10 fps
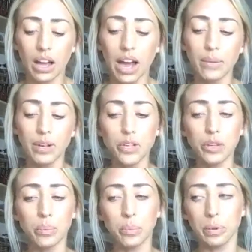I want you
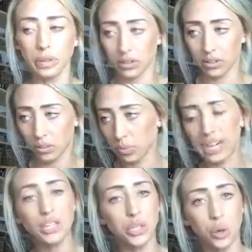to
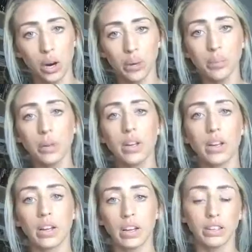brainstorm,
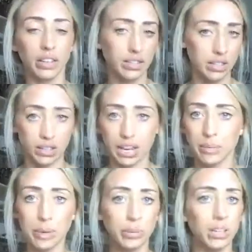again,
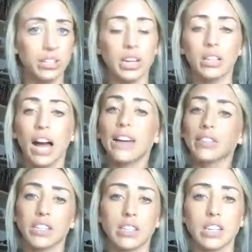people listening live or
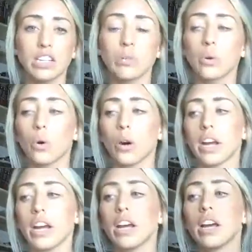listening to the
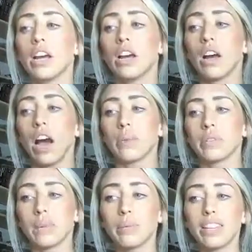recording,
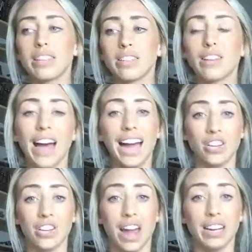some of these little
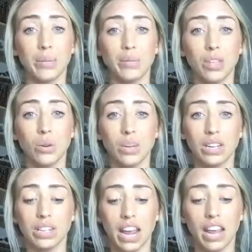action items that you can
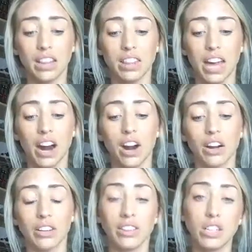take that
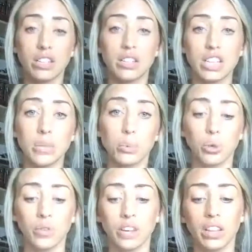are
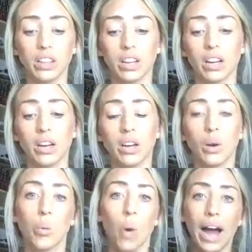disproving the
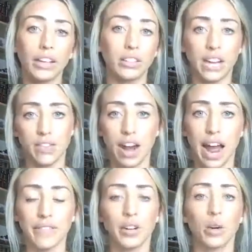why you'll never
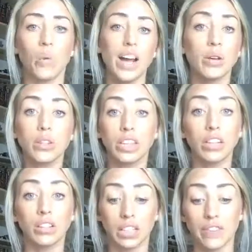have it, or why you think
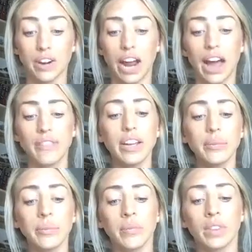you'll never have it.
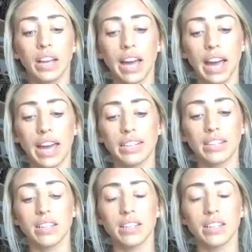And